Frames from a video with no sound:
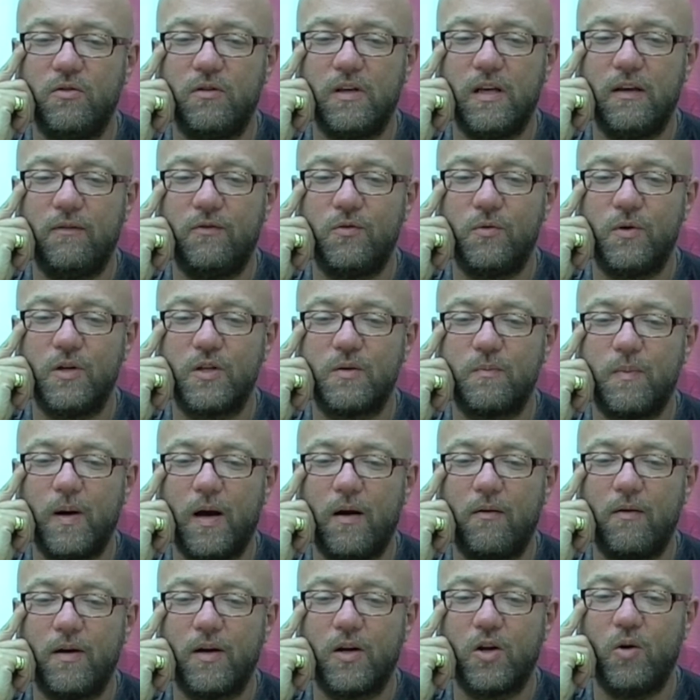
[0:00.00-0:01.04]
you give to an
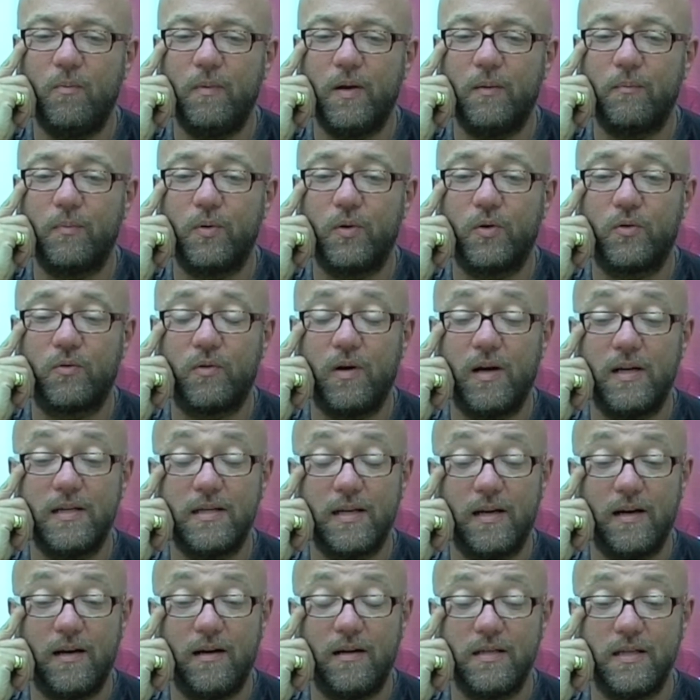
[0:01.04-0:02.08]
aspiring comic book
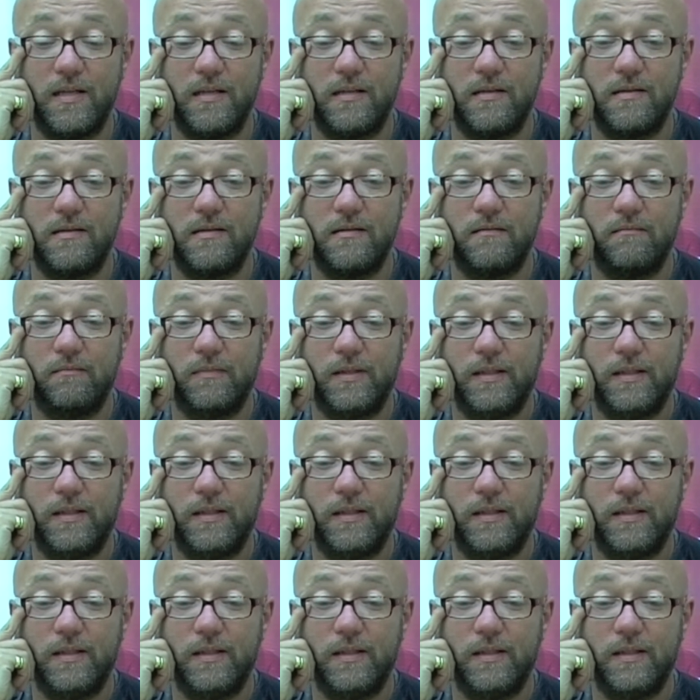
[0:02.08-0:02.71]
writer-artist?